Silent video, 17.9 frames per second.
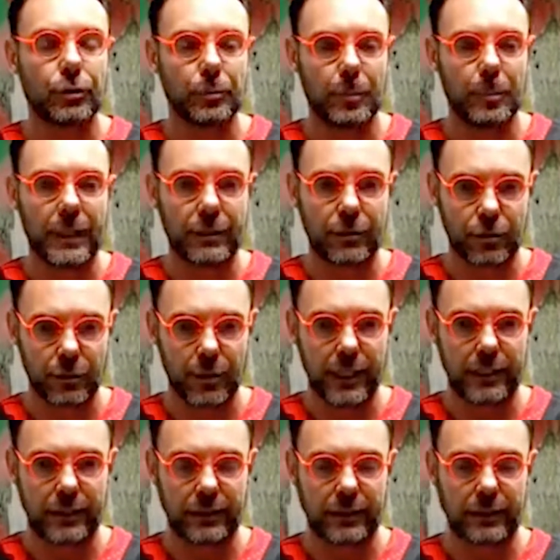be
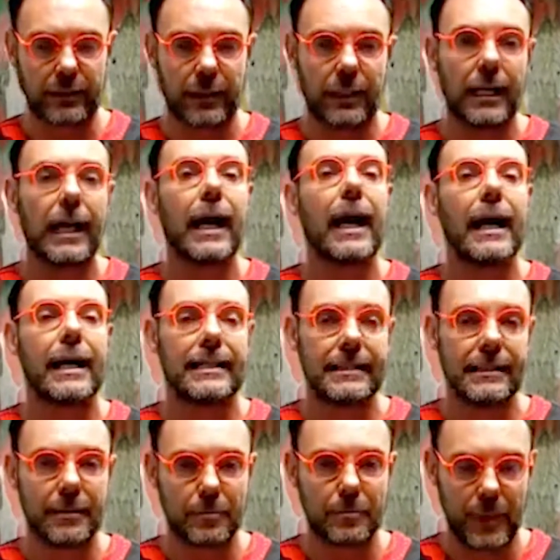treated as
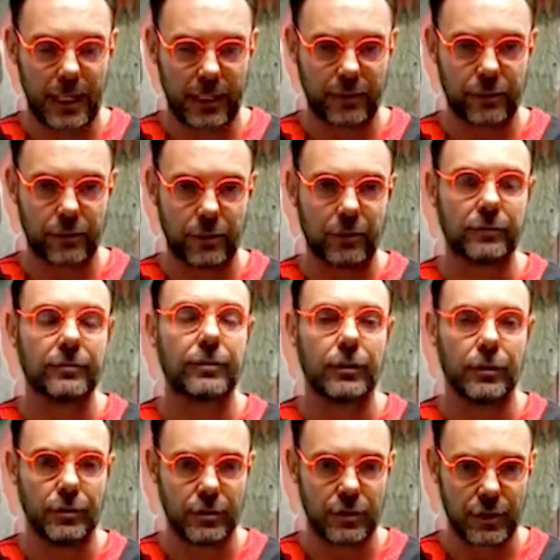a matter of
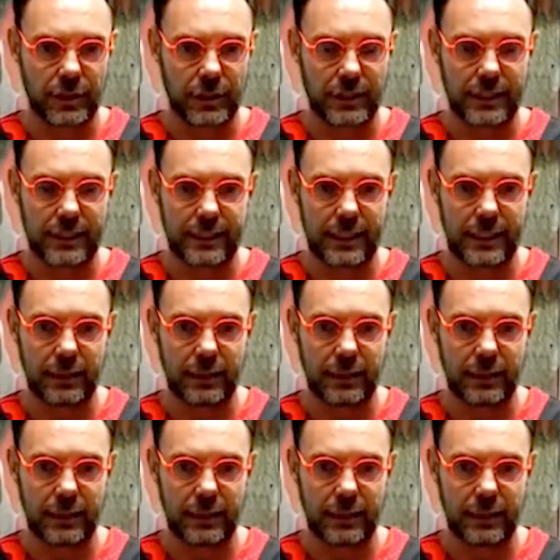urgency.